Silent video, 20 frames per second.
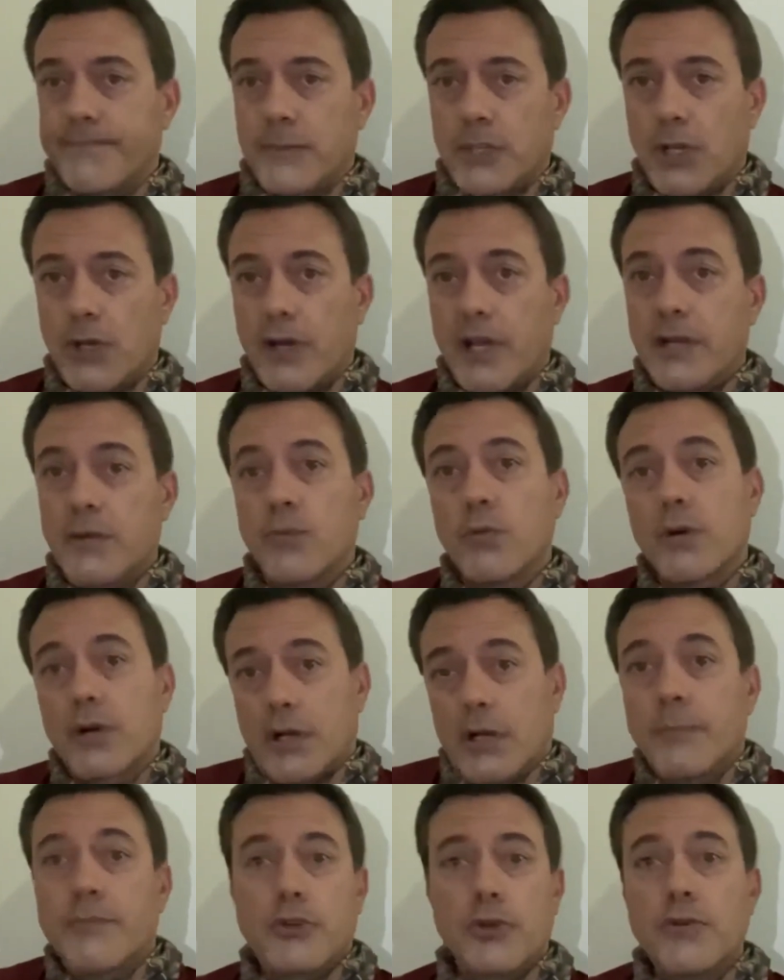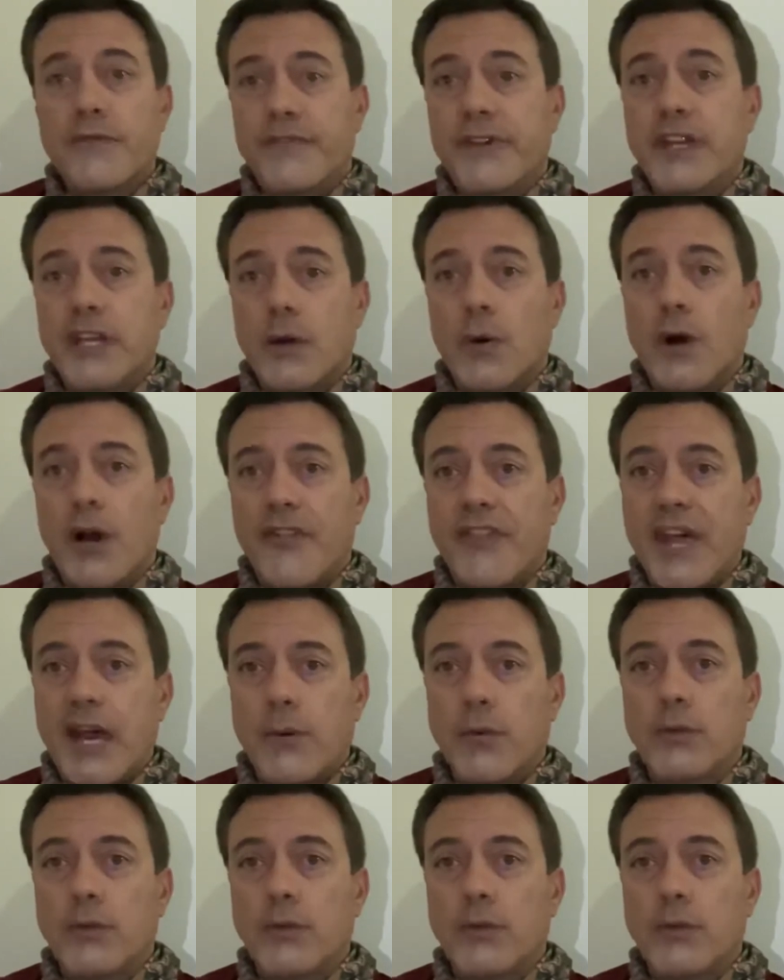All right? And we're going to do a video on that.